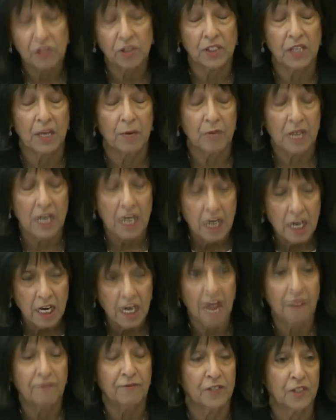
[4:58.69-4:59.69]
as I would
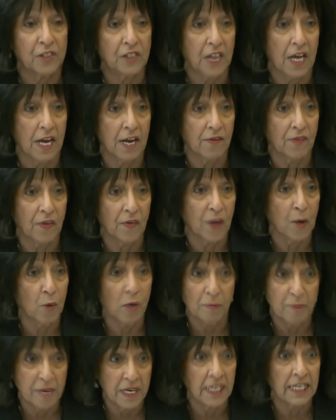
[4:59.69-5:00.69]
love to say that there
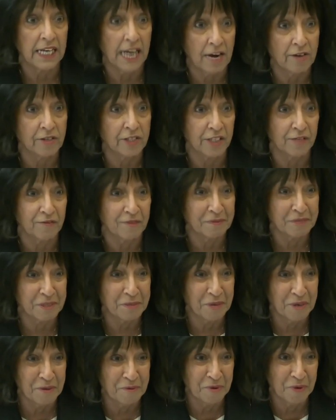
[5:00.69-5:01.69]
will be clarity from
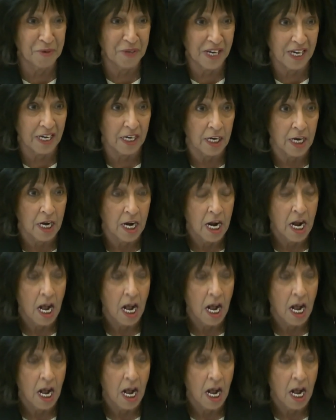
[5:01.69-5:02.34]
tomorrow morning,